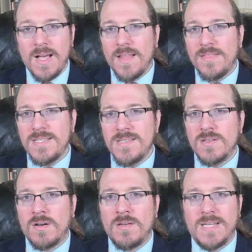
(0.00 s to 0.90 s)
This
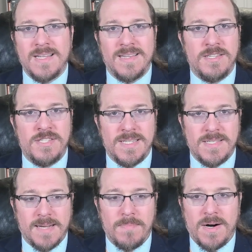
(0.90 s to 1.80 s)
is called a
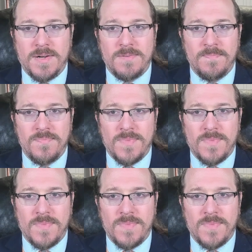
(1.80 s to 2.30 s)
logistic model,